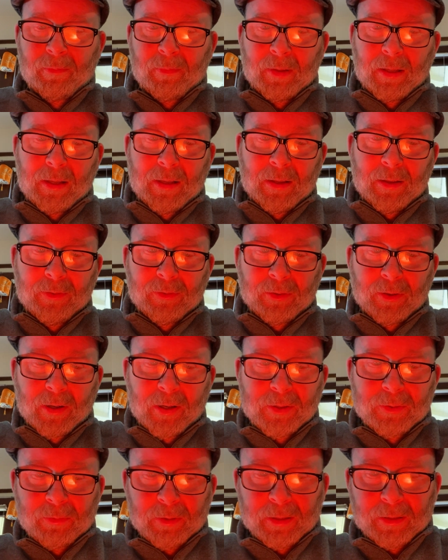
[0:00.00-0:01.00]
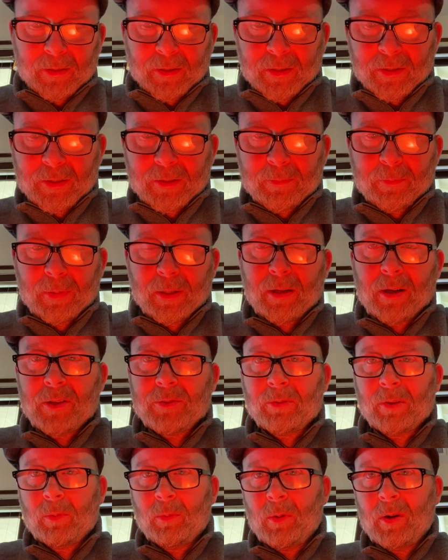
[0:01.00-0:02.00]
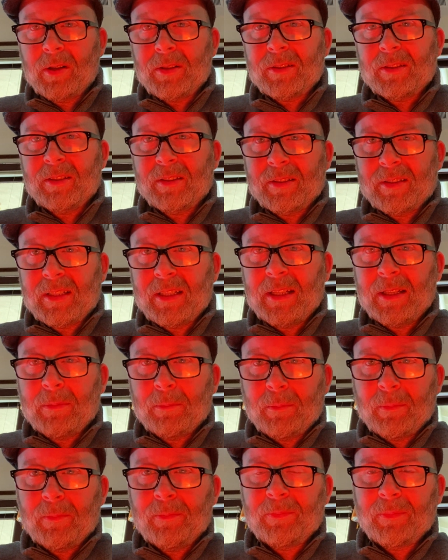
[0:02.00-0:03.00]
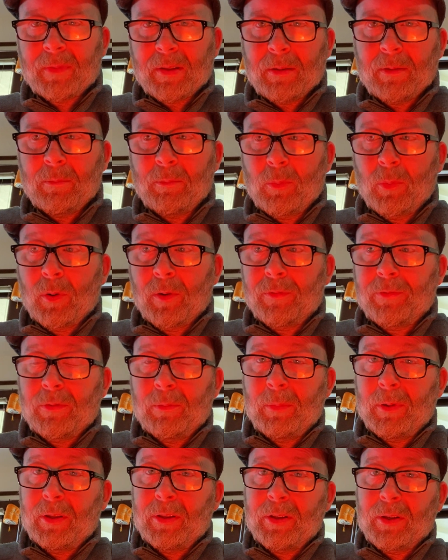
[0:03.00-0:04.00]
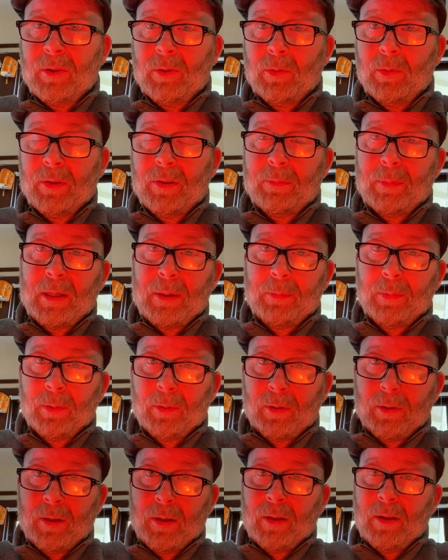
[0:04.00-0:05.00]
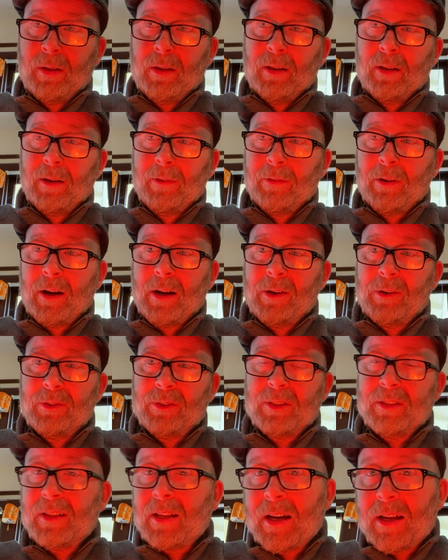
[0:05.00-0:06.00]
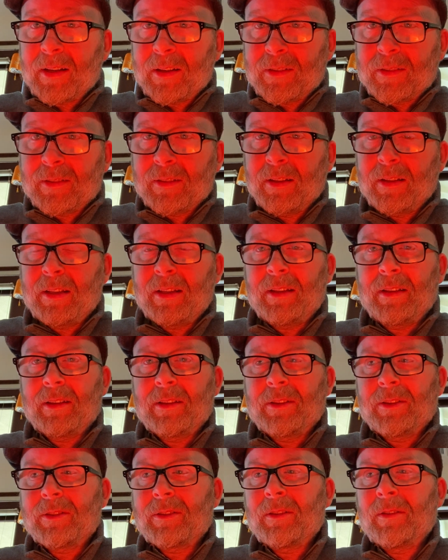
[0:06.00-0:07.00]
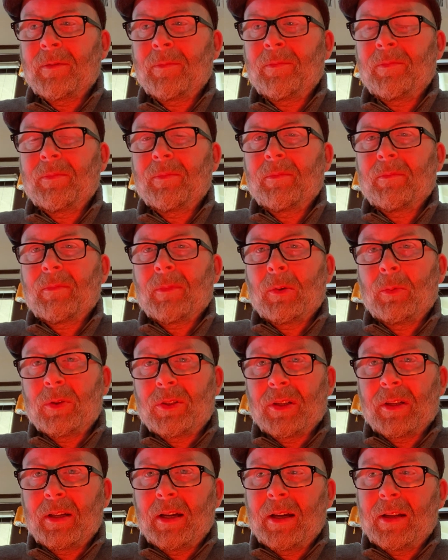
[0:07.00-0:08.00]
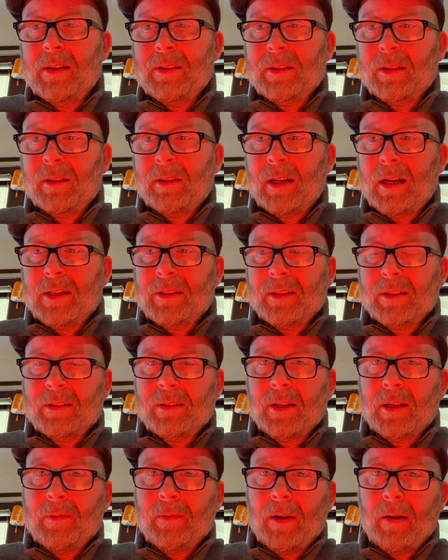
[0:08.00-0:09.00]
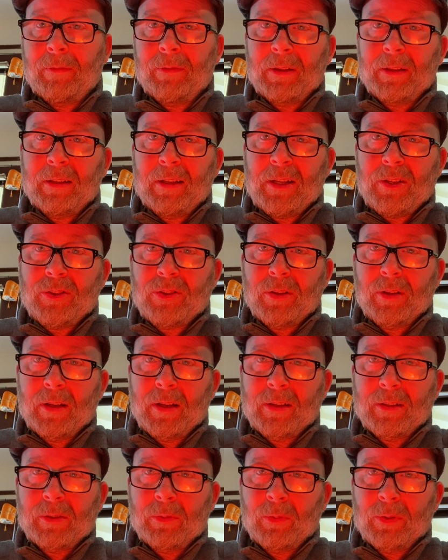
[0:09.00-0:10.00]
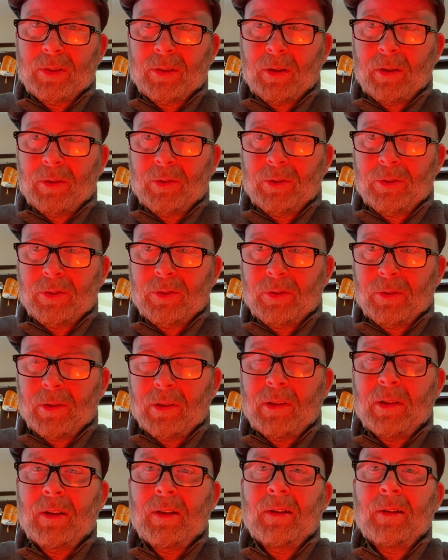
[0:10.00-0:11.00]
as Osric does, but Osric wants to seem more familiar with people of higher status than he is, which again is a classic sign of affectation as it was understood